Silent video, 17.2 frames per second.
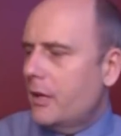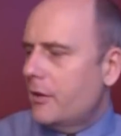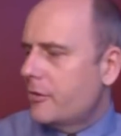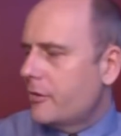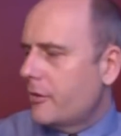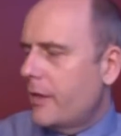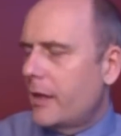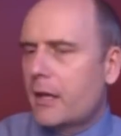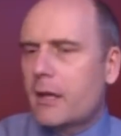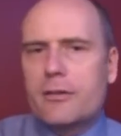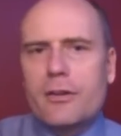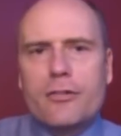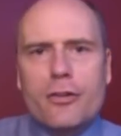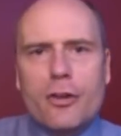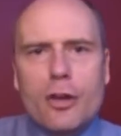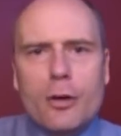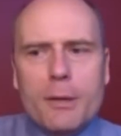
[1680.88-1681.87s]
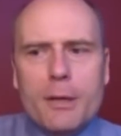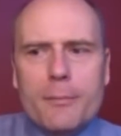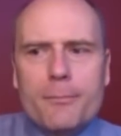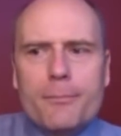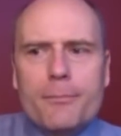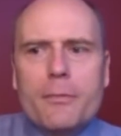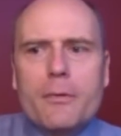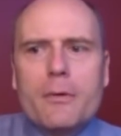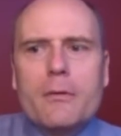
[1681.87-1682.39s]
test that can determine
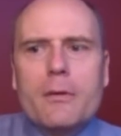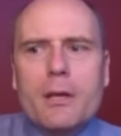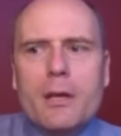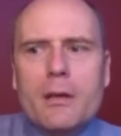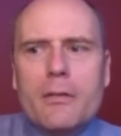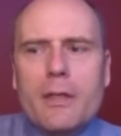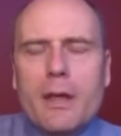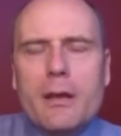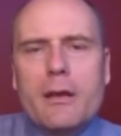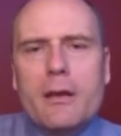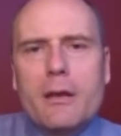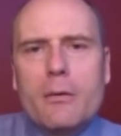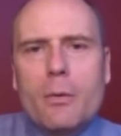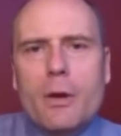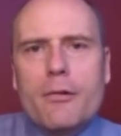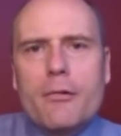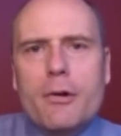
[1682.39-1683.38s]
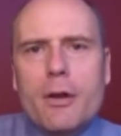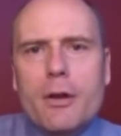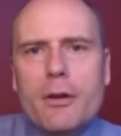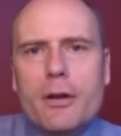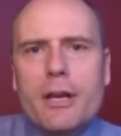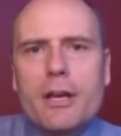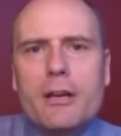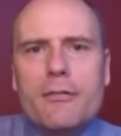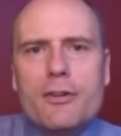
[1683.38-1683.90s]
that whether or not
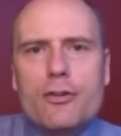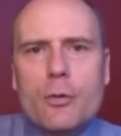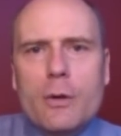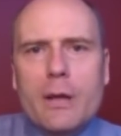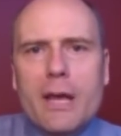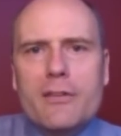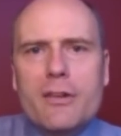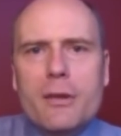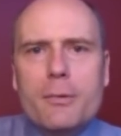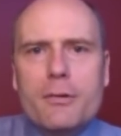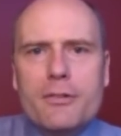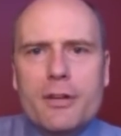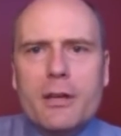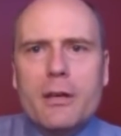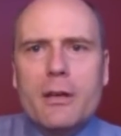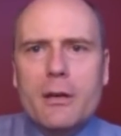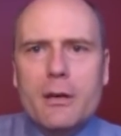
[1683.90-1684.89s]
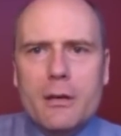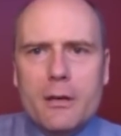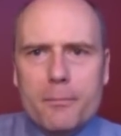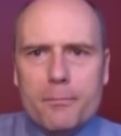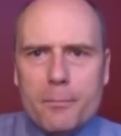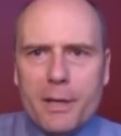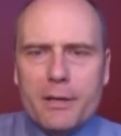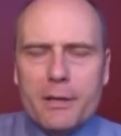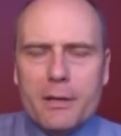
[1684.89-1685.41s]
an individual has a particular
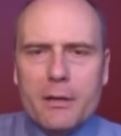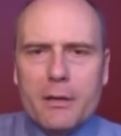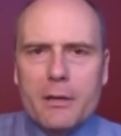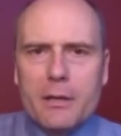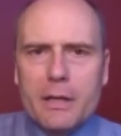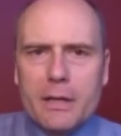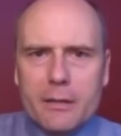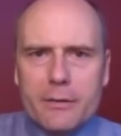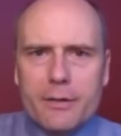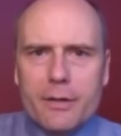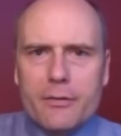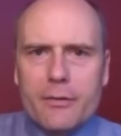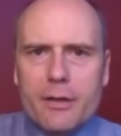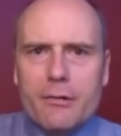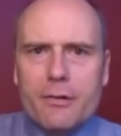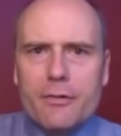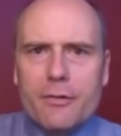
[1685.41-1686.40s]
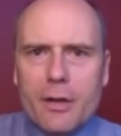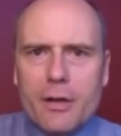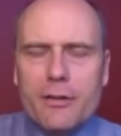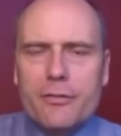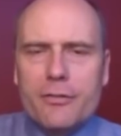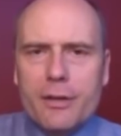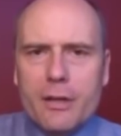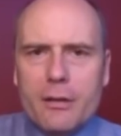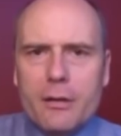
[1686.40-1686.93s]
mental illness. There is not
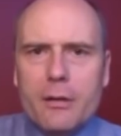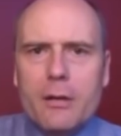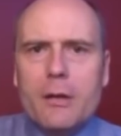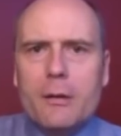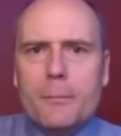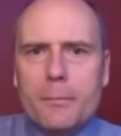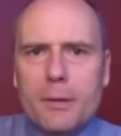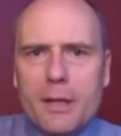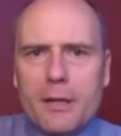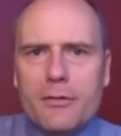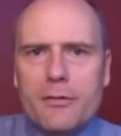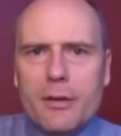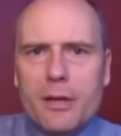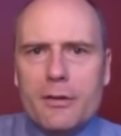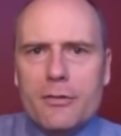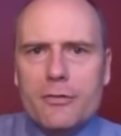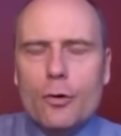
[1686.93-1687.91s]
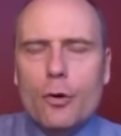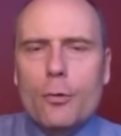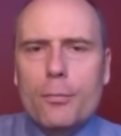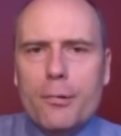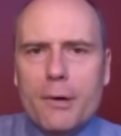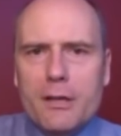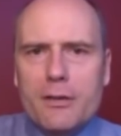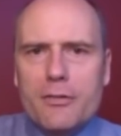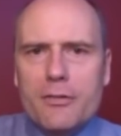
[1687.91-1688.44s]
a single blood test or
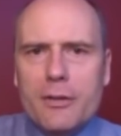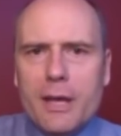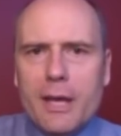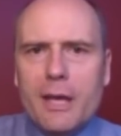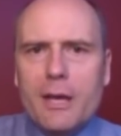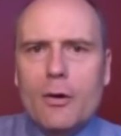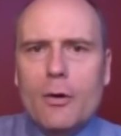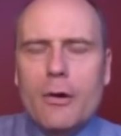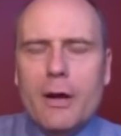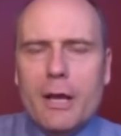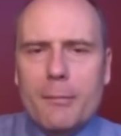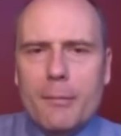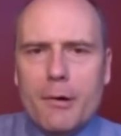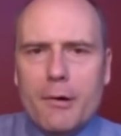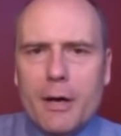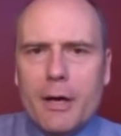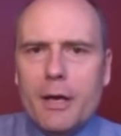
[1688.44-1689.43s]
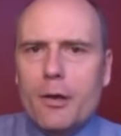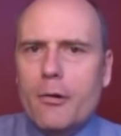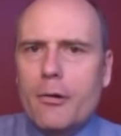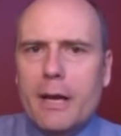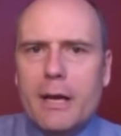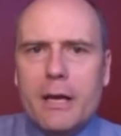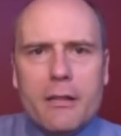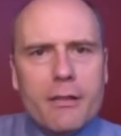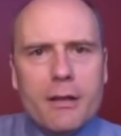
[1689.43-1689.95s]
brain scan or MRI
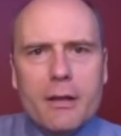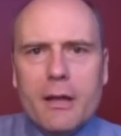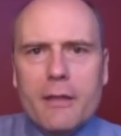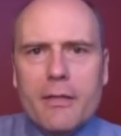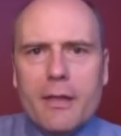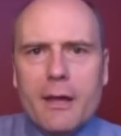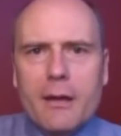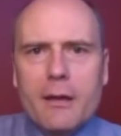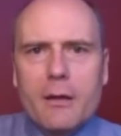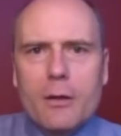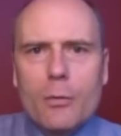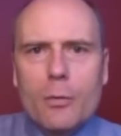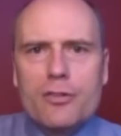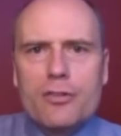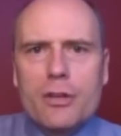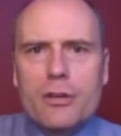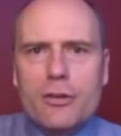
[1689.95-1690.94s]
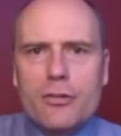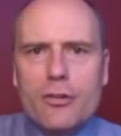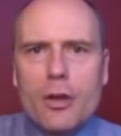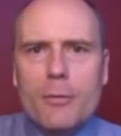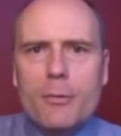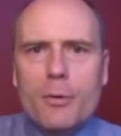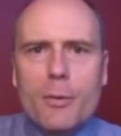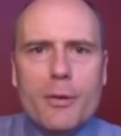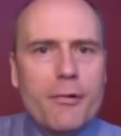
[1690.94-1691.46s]
or anything like that which can
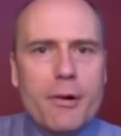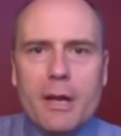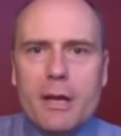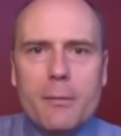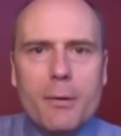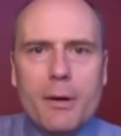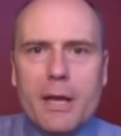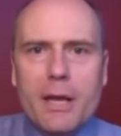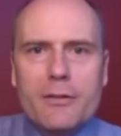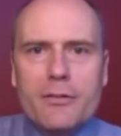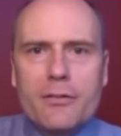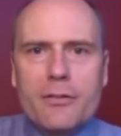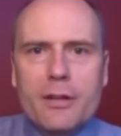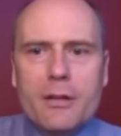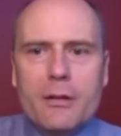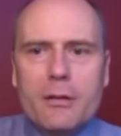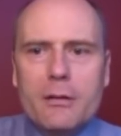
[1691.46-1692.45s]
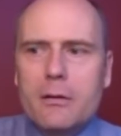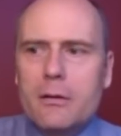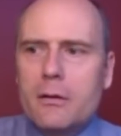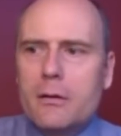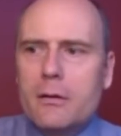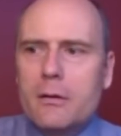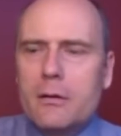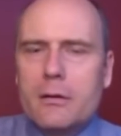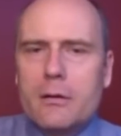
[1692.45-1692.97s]
determine whether anybody has a single
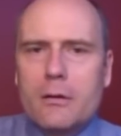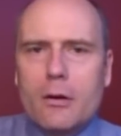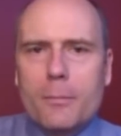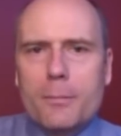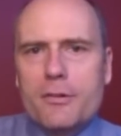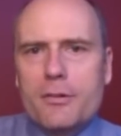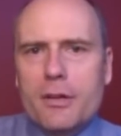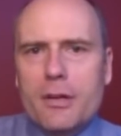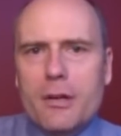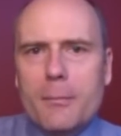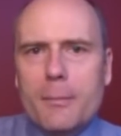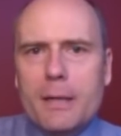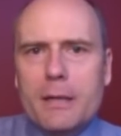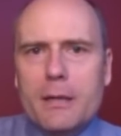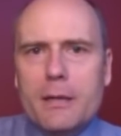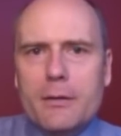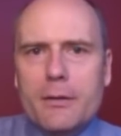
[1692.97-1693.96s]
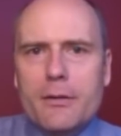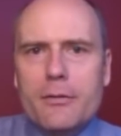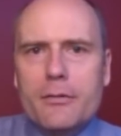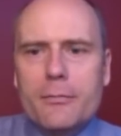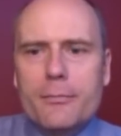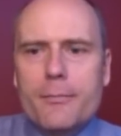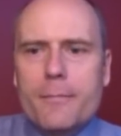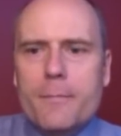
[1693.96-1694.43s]
or particular mental illness.